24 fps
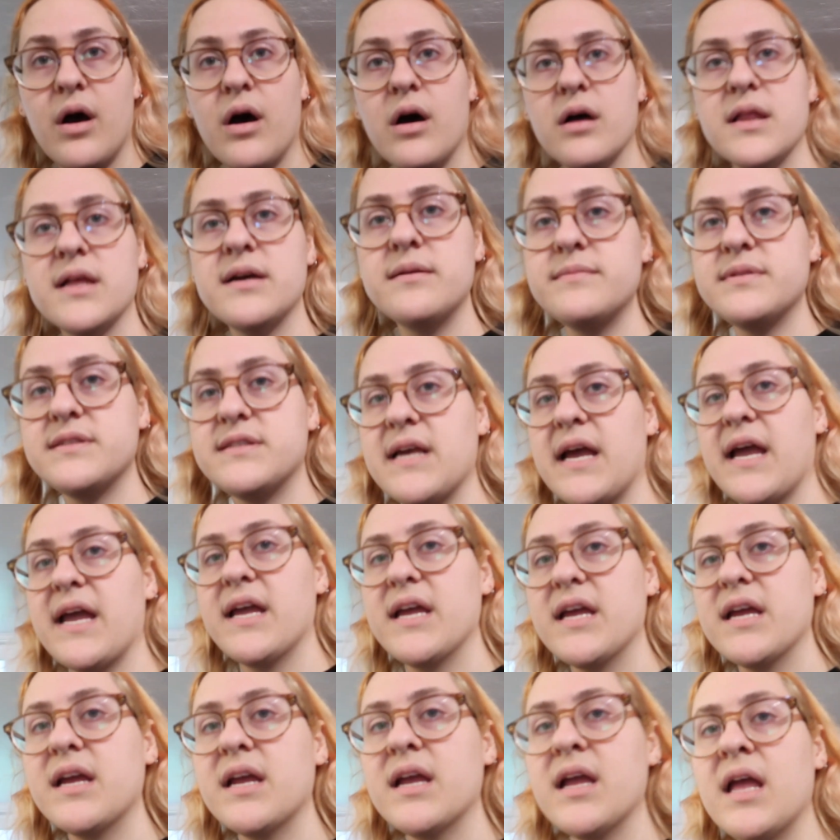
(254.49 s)
All I'm
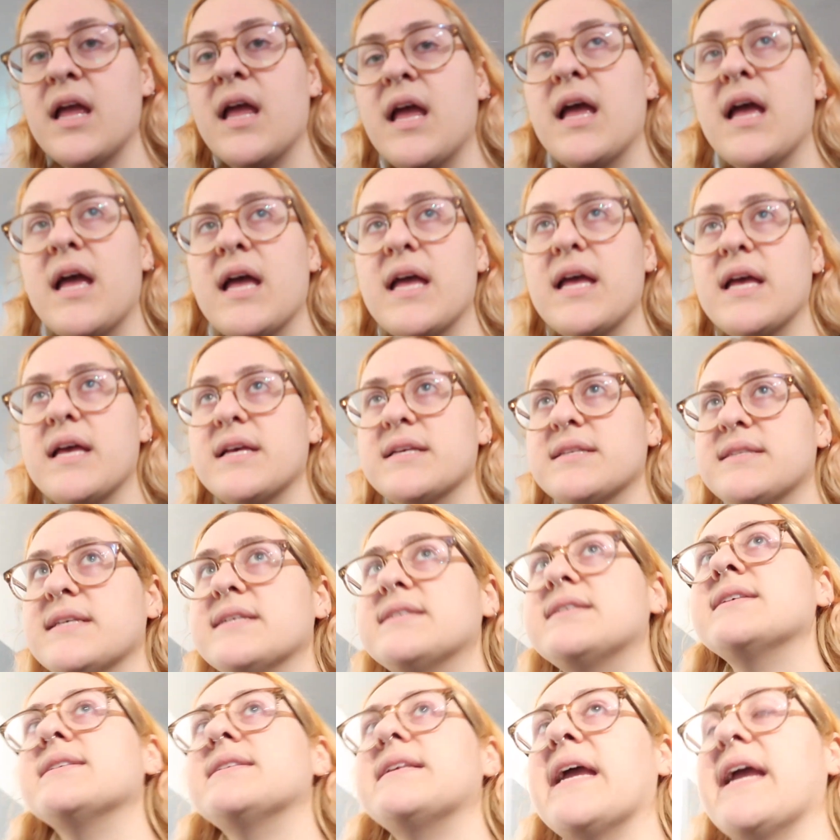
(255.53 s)
saying is
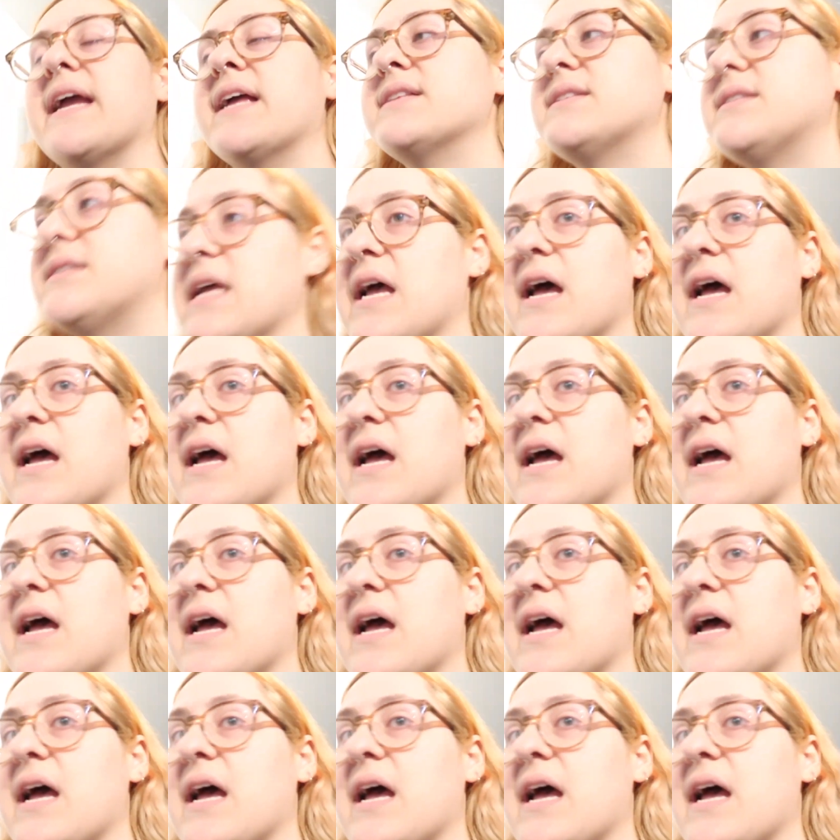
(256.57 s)
this is hands